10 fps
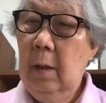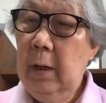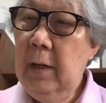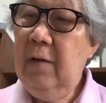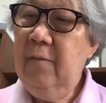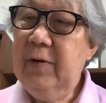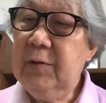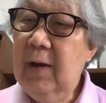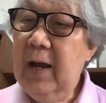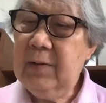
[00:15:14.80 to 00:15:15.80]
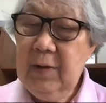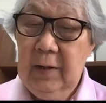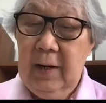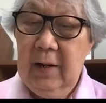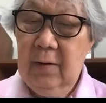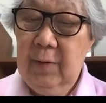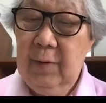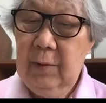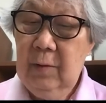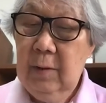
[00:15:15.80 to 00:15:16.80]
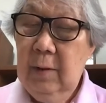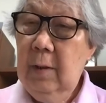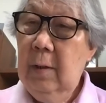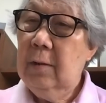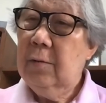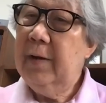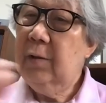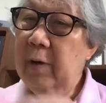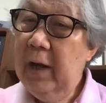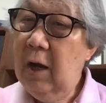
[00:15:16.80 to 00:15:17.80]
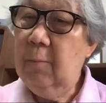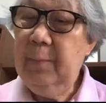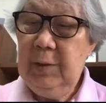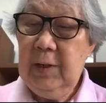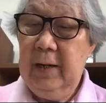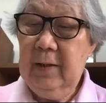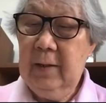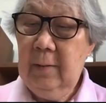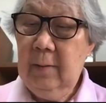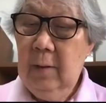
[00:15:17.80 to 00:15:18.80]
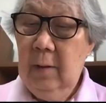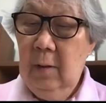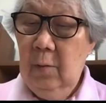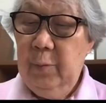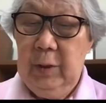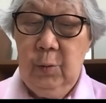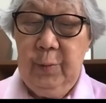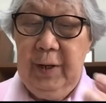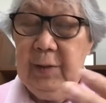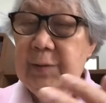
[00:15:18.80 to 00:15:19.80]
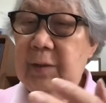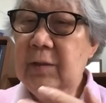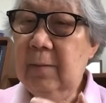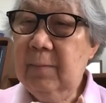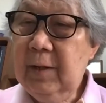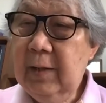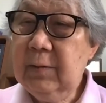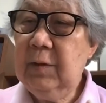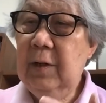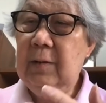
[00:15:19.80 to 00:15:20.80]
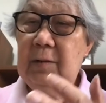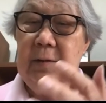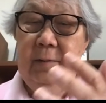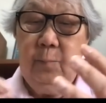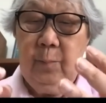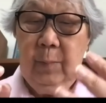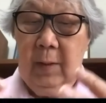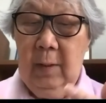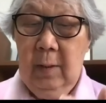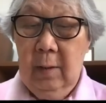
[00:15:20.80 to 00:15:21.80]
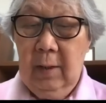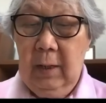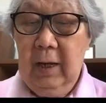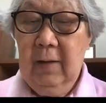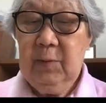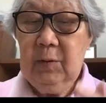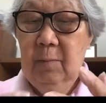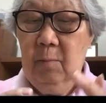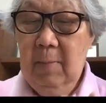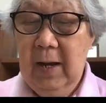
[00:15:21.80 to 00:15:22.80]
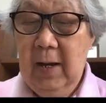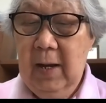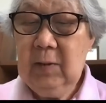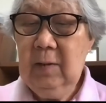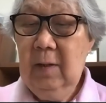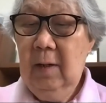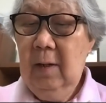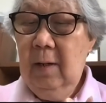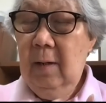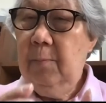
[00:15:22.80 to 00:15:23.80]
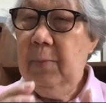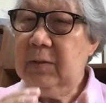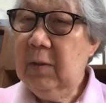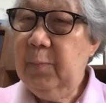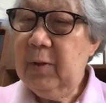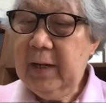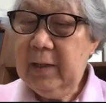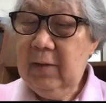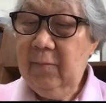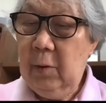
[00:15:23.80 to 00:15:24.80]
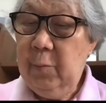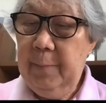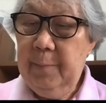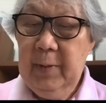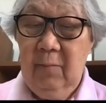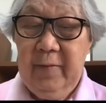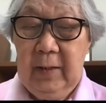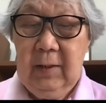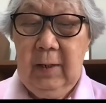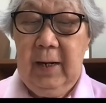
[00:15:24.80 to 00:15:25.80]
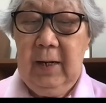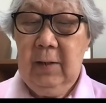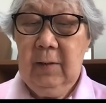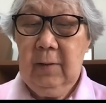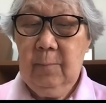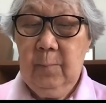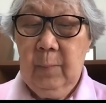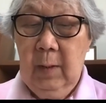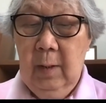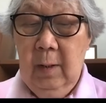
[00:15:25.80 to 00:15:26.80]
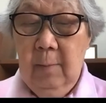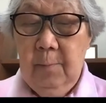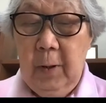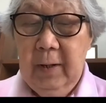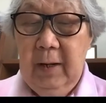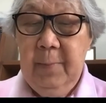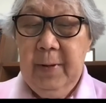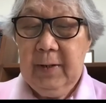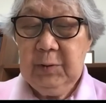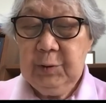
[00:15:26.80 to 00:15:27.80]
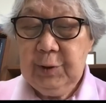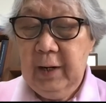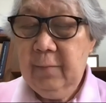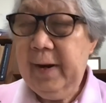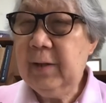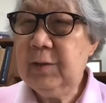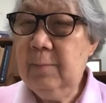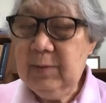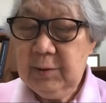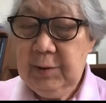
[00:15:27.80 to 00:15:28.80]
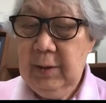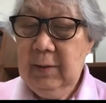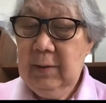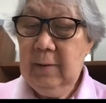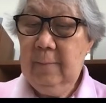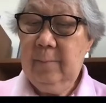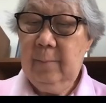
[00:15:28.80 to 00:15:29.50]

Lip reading: Individual ASEAN countries try to help each other with donations of test kits, gloves, masks, personal protective equipment, ventilators, polymerase chain reaction machines.